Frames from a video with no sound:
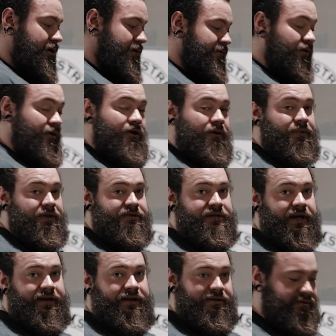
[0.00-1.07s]
for a couple of
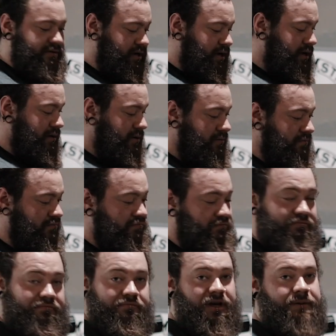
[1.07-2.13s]
seconds,
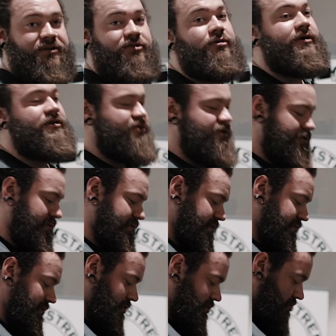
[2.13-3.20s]
maybe 2 inches off the
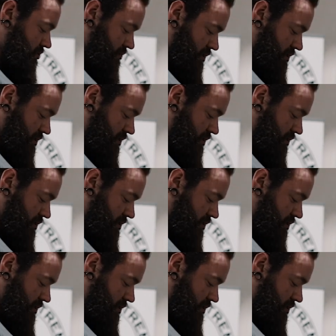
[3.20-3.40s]
floor.